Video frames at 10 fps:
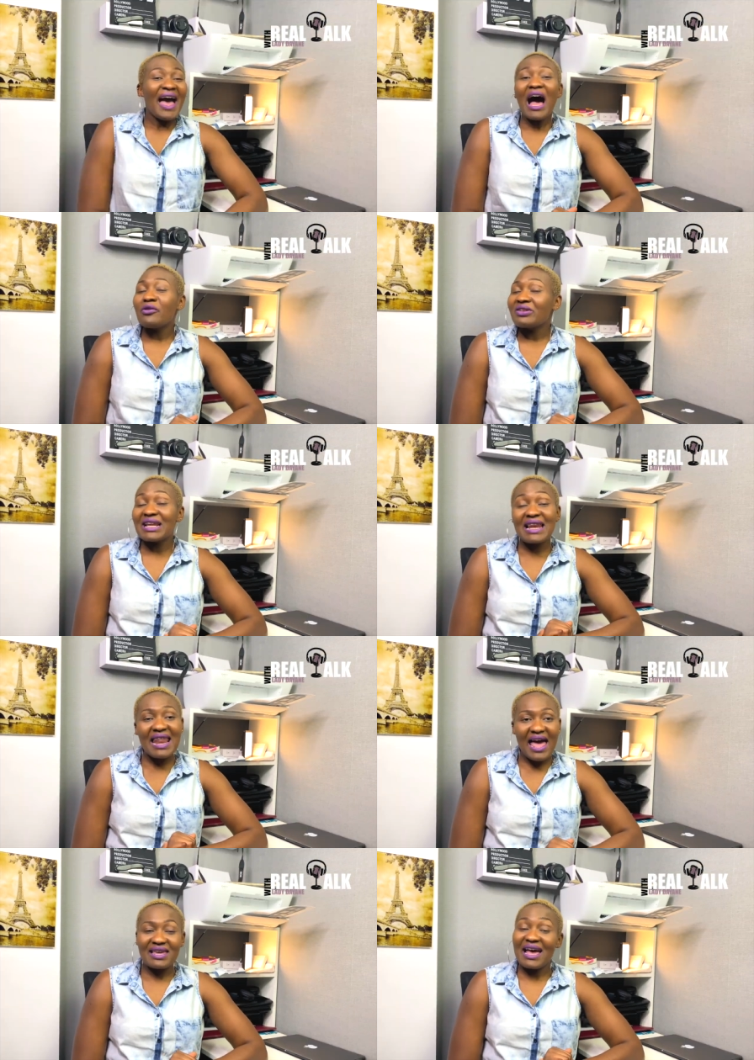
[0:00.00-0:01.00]
I really
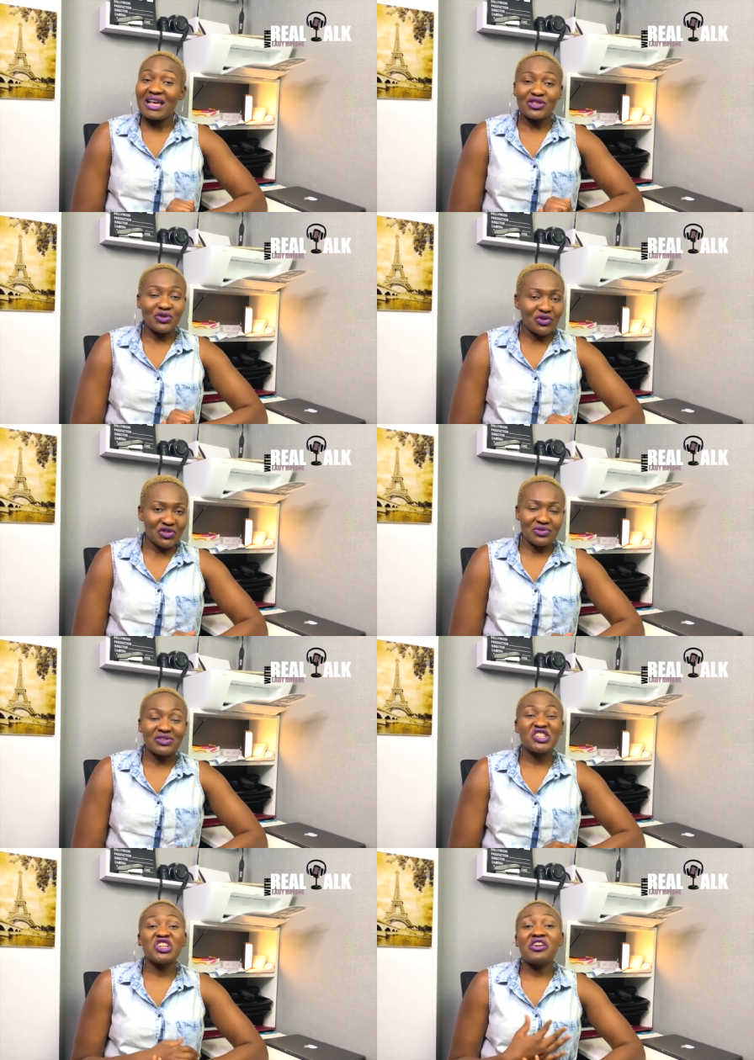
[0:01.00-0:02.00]
like, as usual,
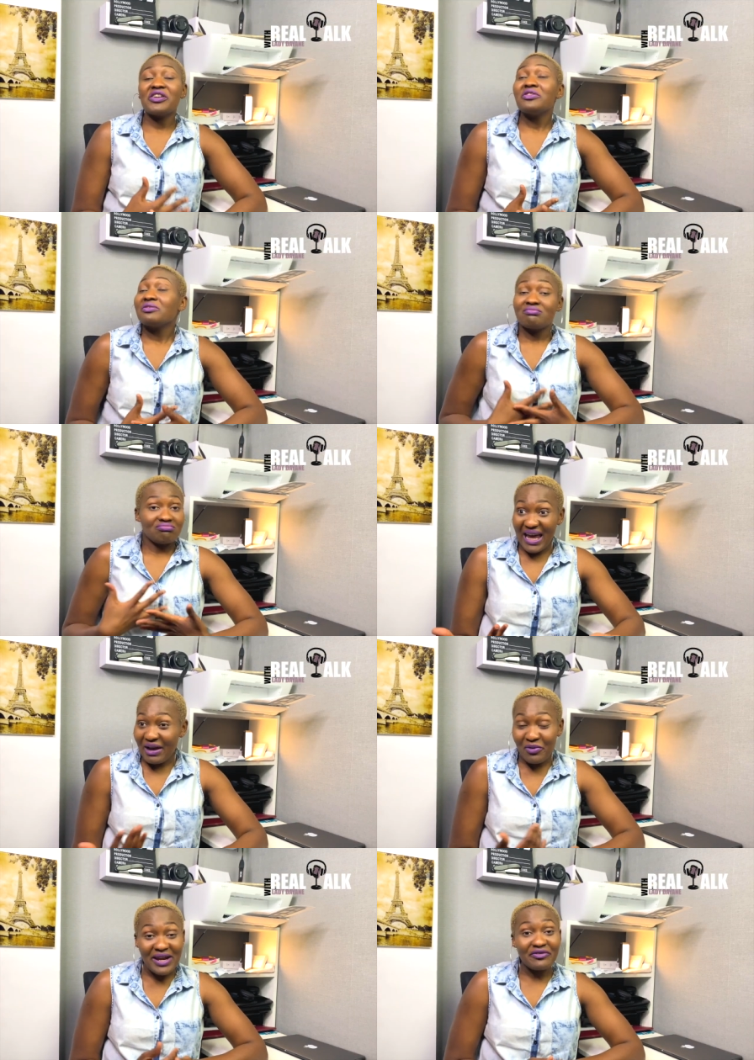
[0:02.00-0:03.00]
sharing
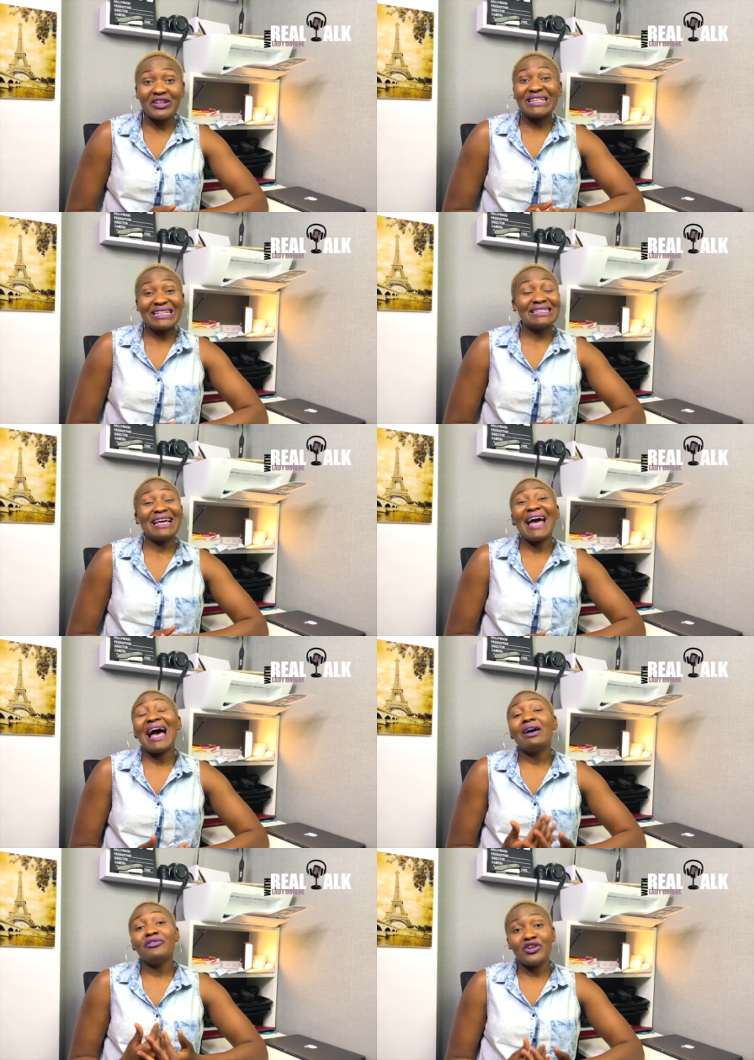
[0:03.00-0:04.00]
whatever it is that I
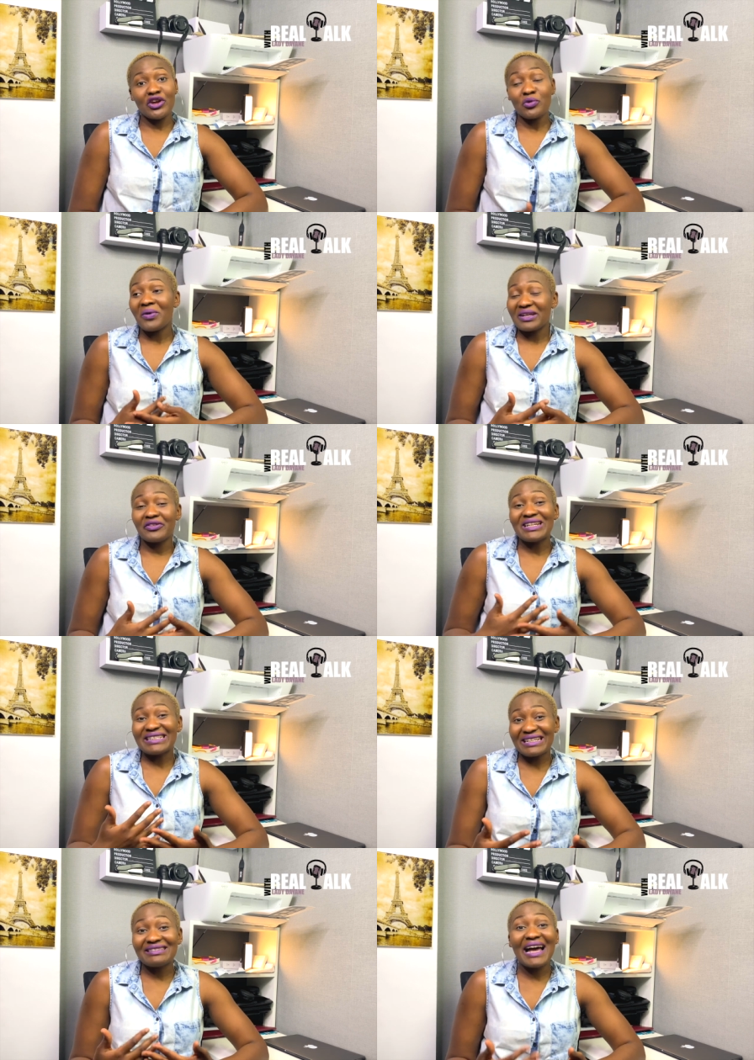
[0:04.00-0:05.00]
have learned, whatever it
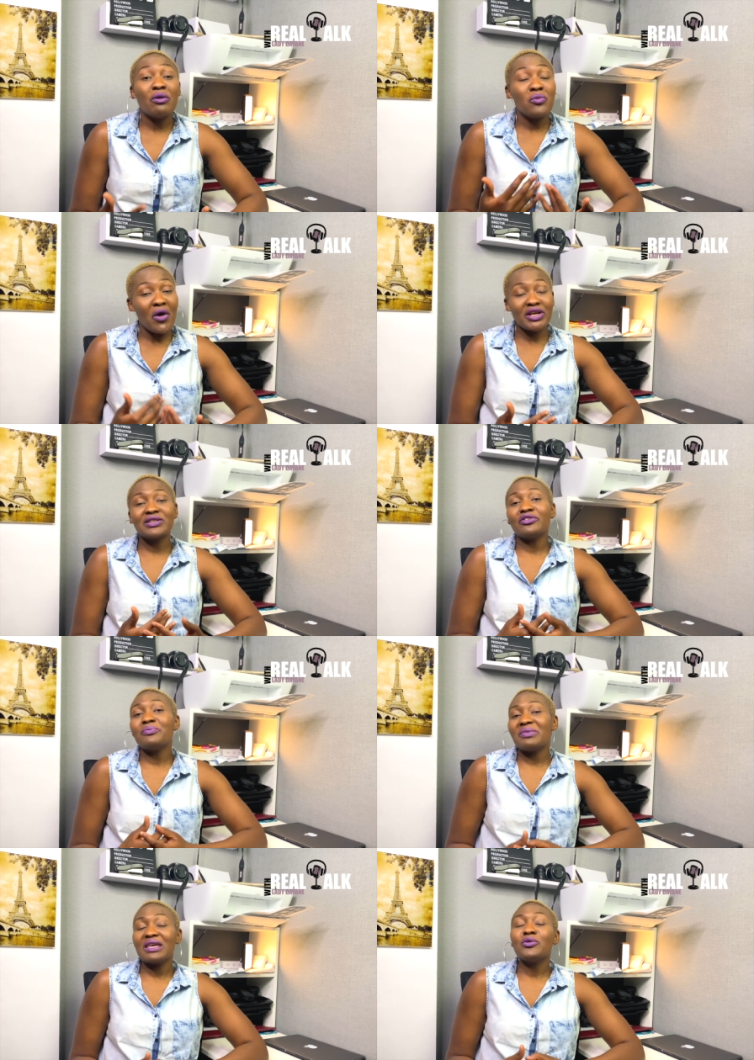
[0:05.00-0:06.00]
is that works for
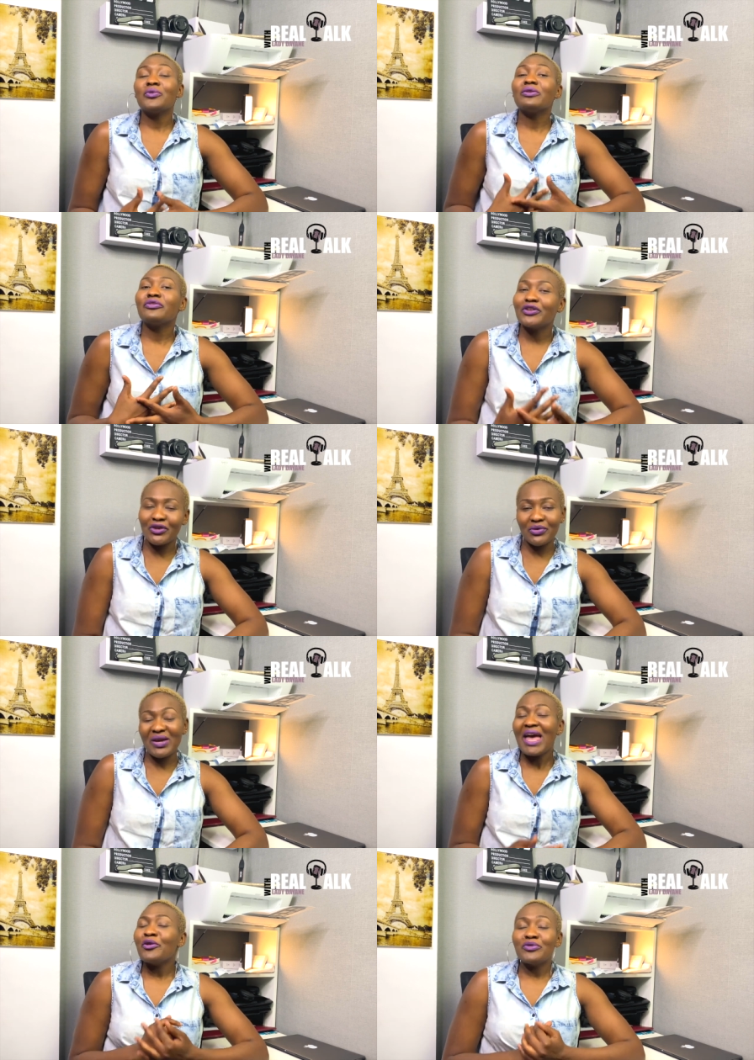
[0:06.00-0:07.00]
me with you.
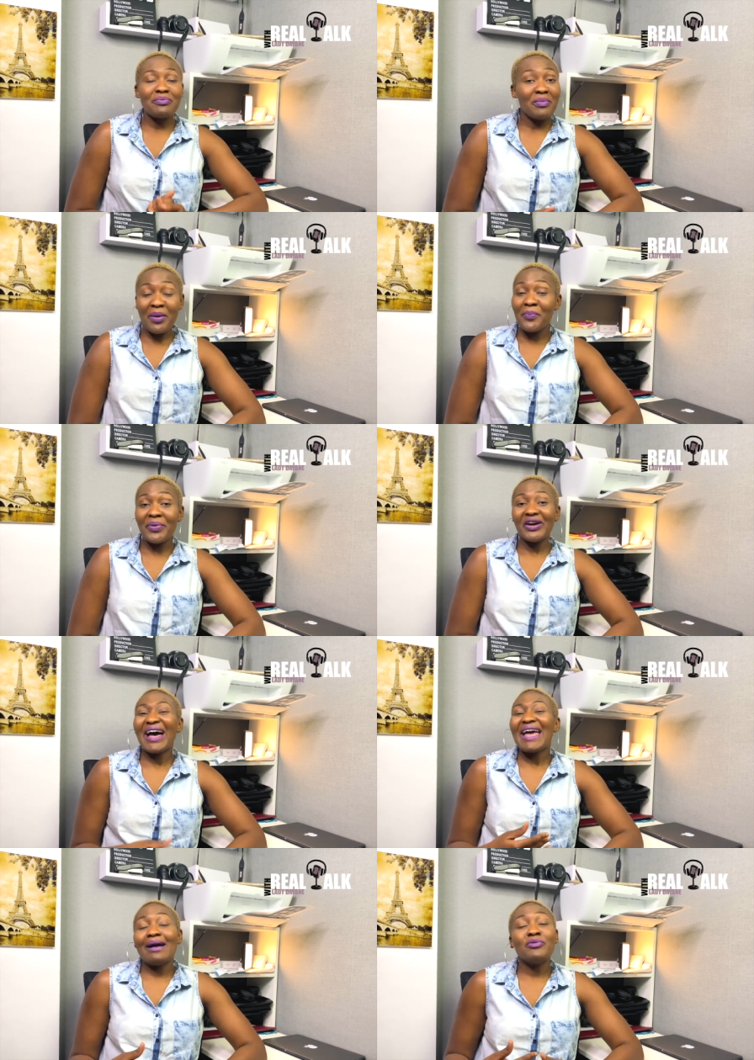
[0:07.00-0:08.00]
Remember,
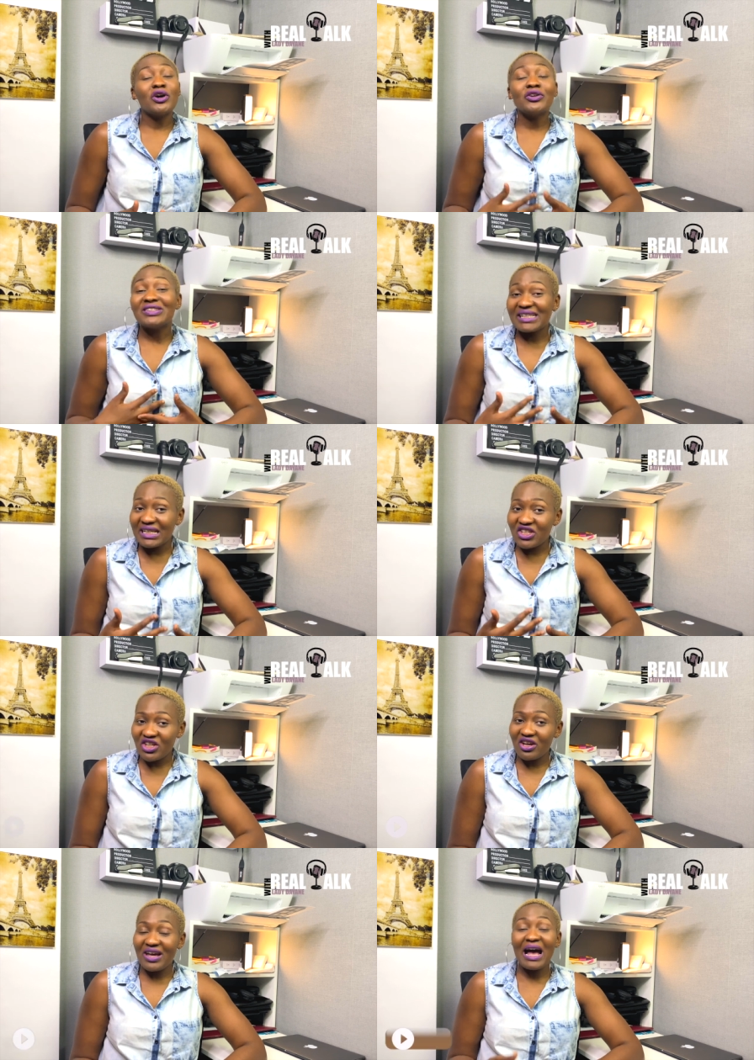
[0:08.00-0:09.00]
I am not a teacher.
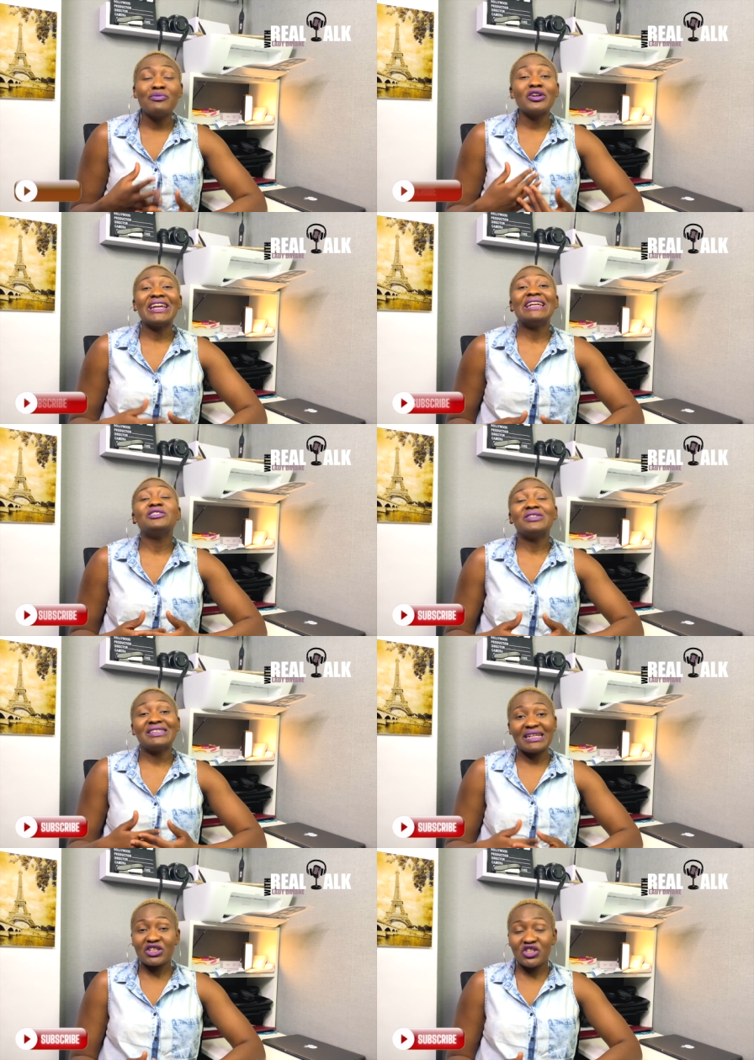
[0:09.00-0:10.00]
I'm not here to
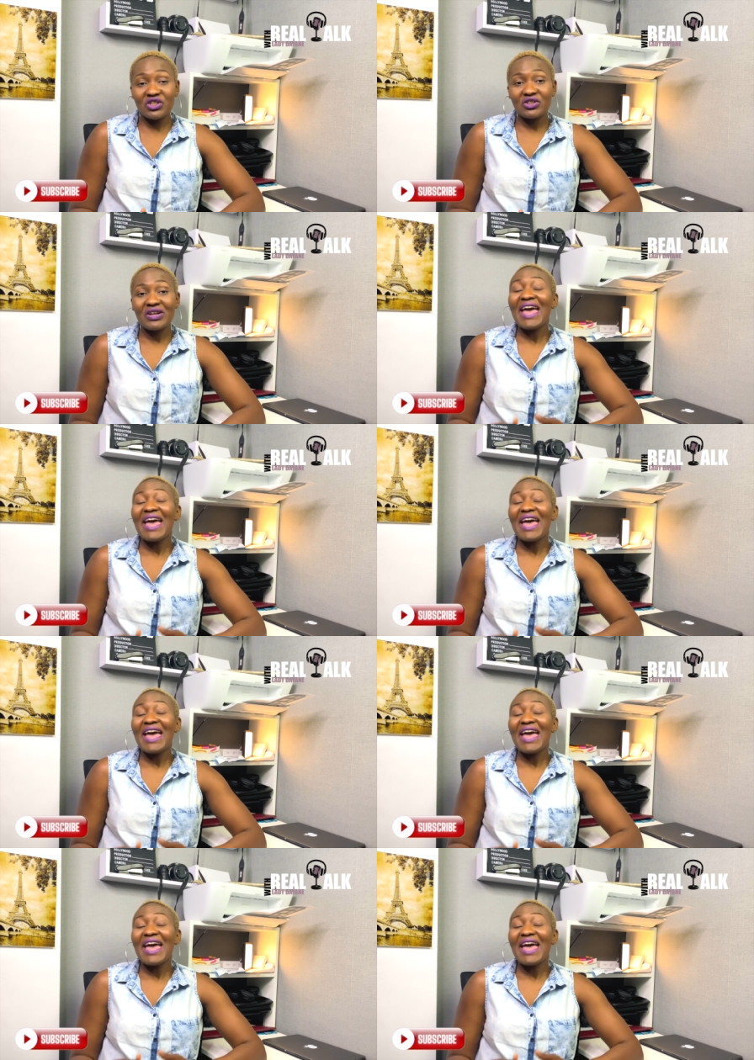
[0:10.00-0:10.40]
teach you.